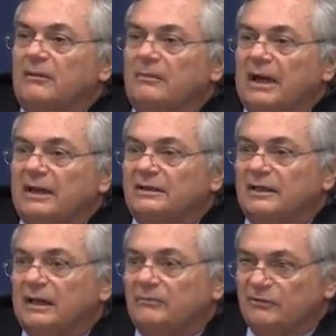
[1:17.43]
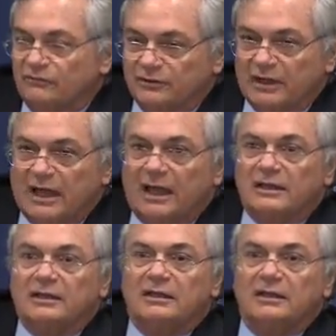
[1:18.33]
But before
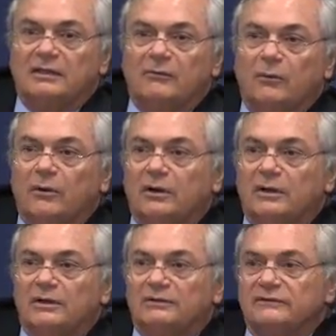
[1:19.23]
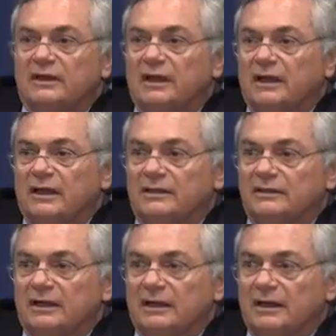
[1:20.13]
that, he was
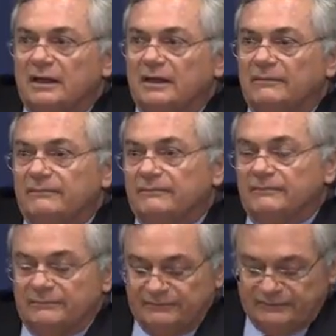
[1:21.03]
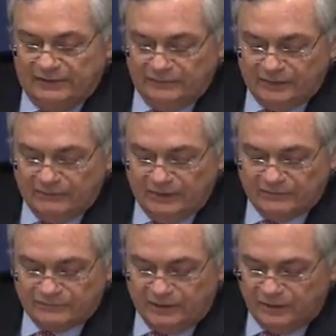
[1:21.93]
the senior
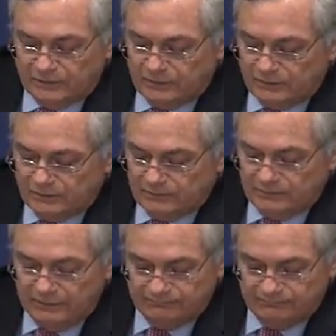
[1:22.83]
administrator or